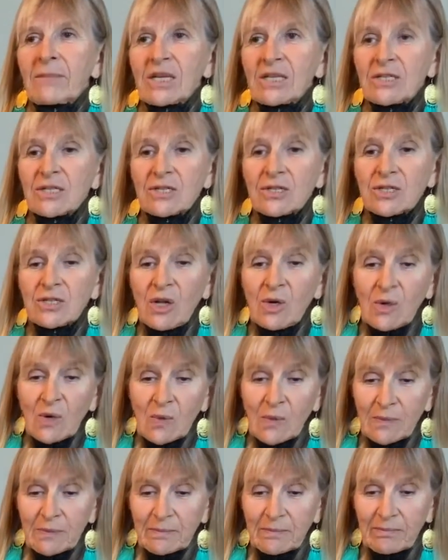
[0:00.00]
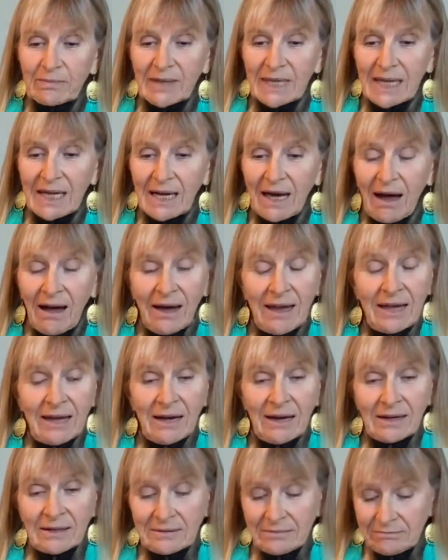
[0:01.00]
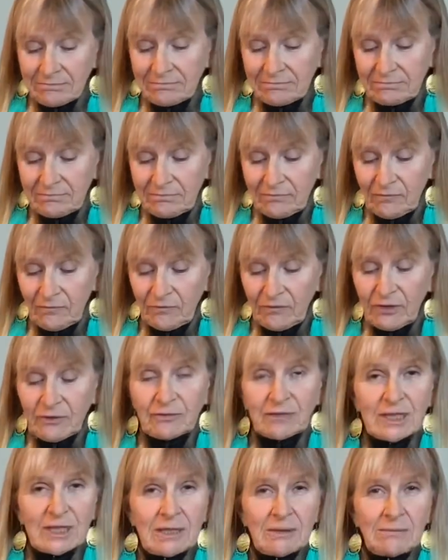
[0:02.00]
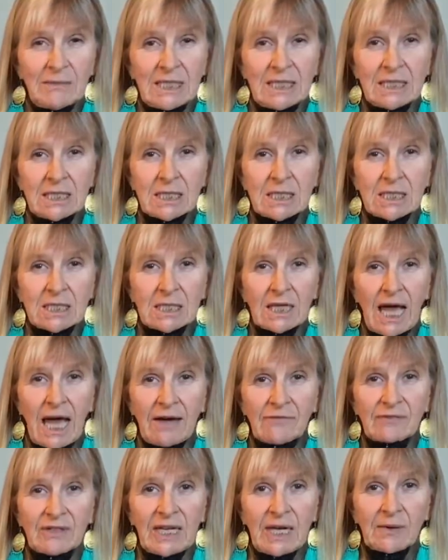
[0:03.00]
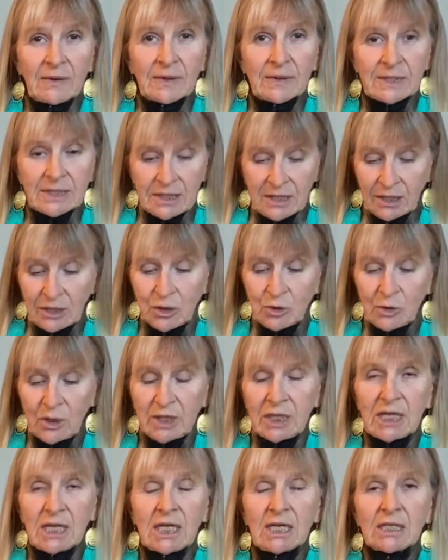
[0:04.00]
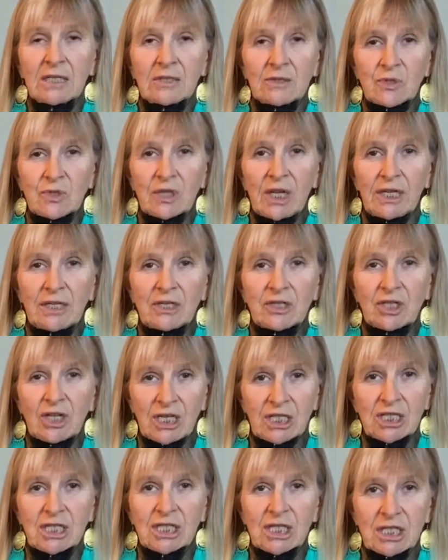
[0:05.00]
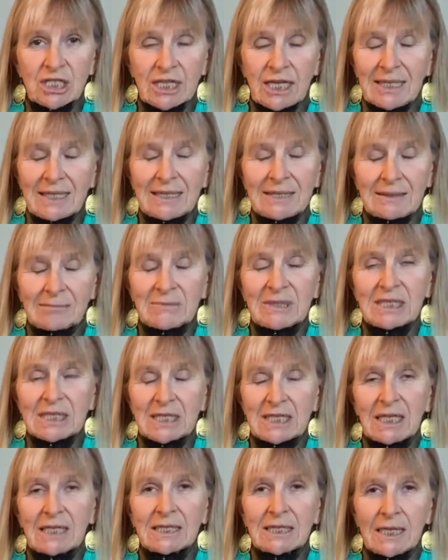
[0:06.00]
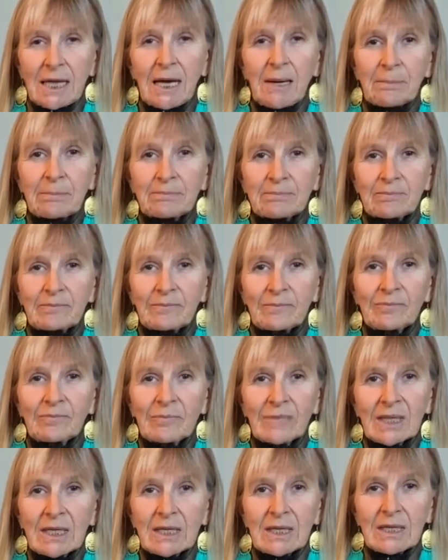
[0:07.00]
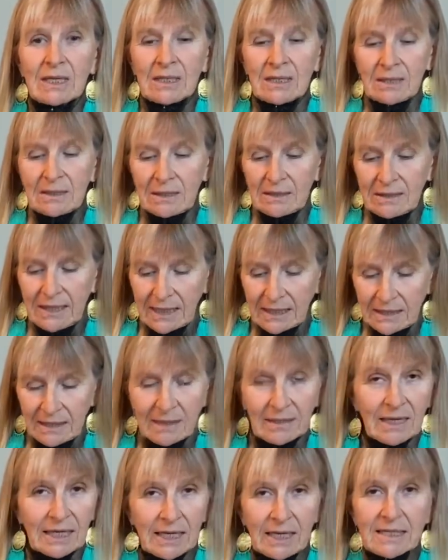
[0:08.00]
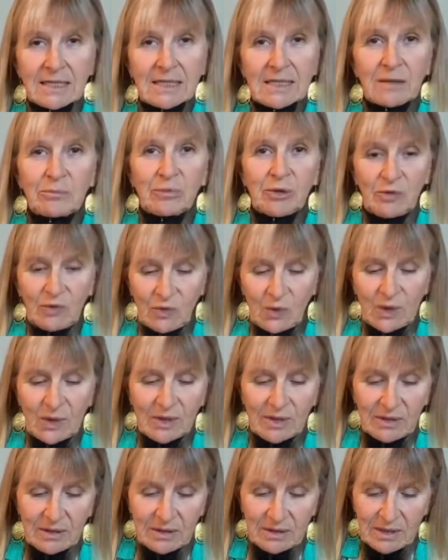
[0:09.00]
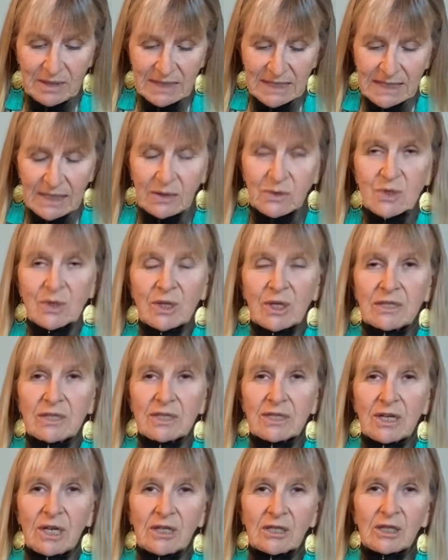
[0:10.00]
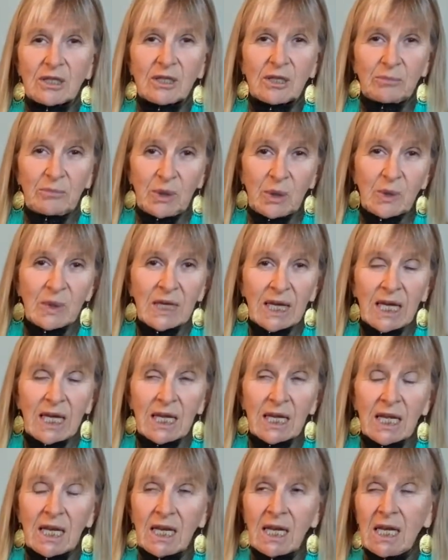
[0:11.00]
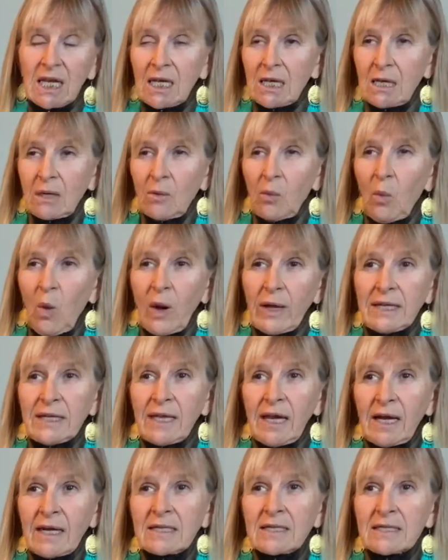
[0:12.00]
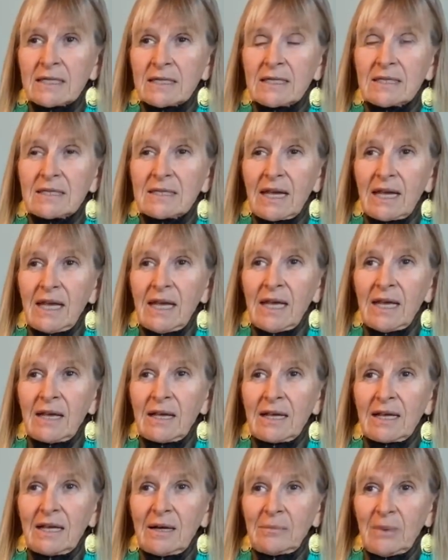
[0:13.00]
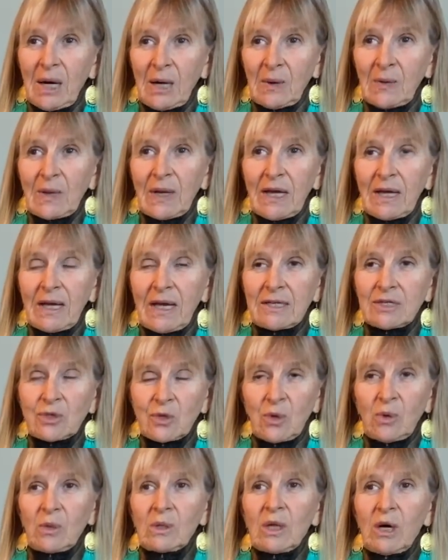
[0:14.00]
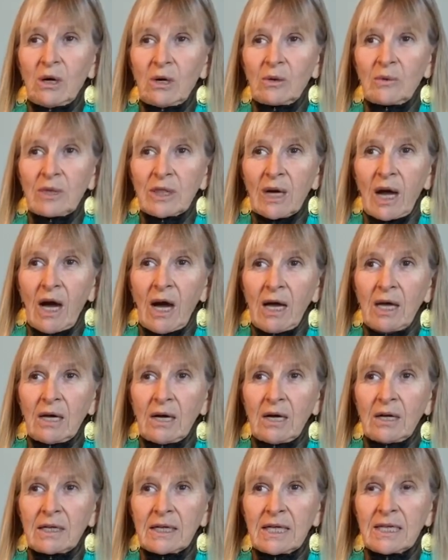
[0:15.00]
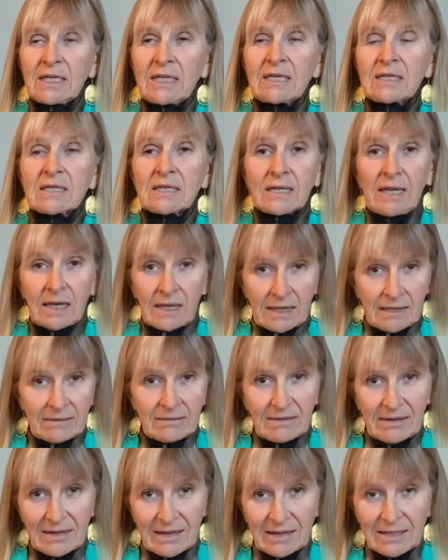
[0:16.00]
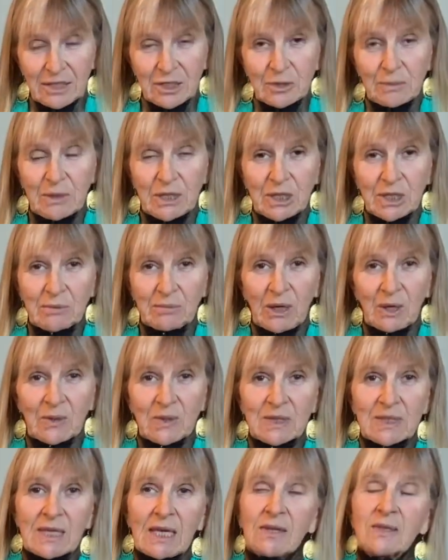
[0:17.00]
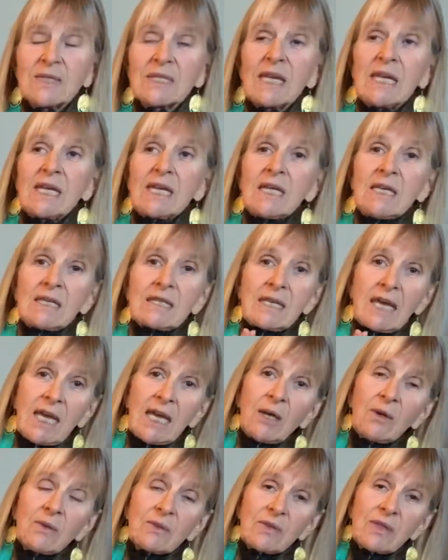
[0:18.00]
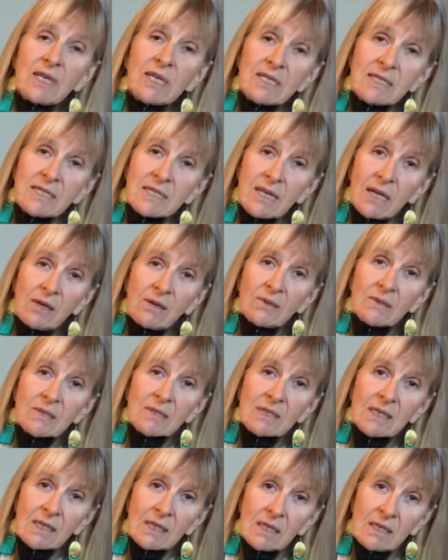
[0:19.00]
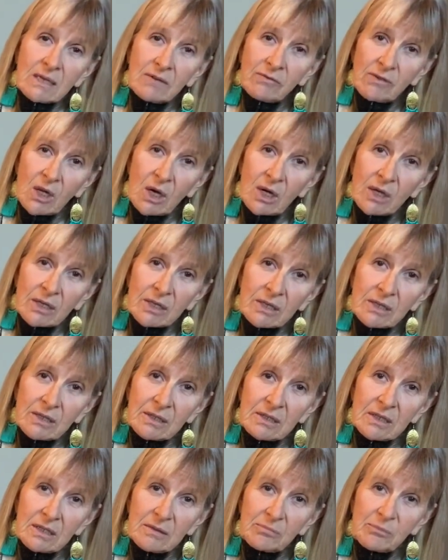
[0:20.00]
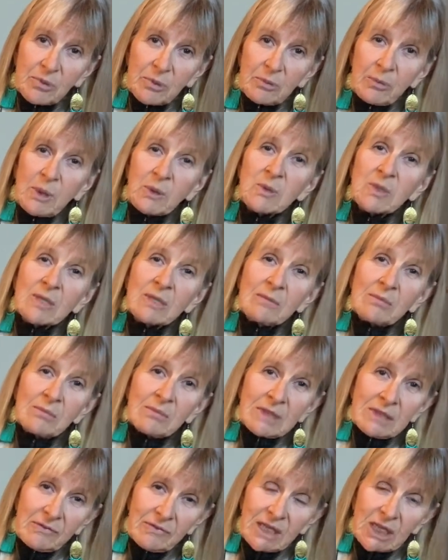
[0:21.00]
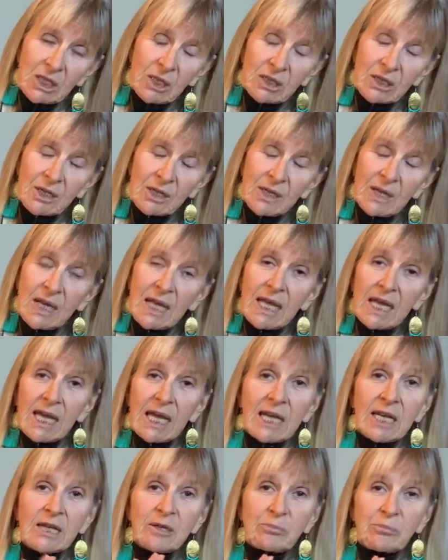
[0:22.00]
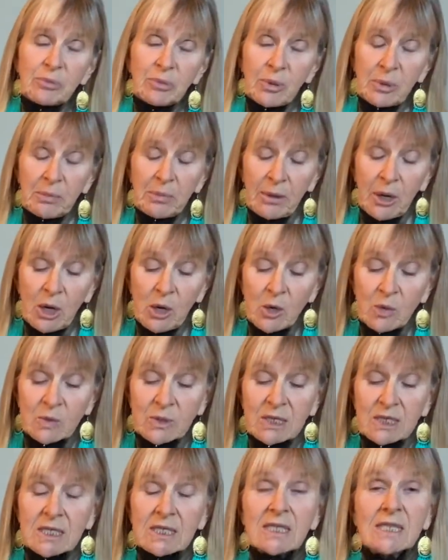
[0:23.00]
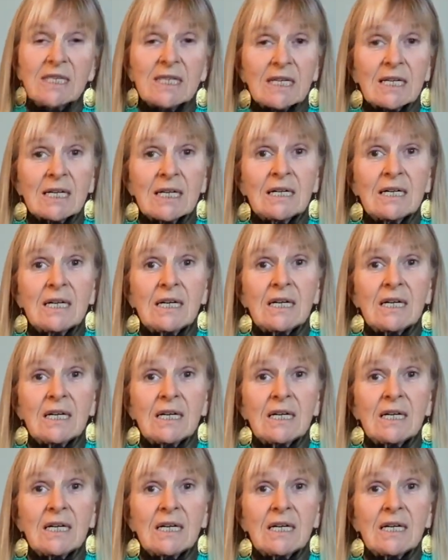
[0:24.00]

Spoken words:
So Ion, 15 minutes to half an hour, starts working on those tight junctions, getting them to tighten up. Then, like I said before, the cells start communicating. One nice thing about, as you go along with Ion, is, and I just mentioned about the cells, the healthy cells live longer, promotes them living longer, and it promotes the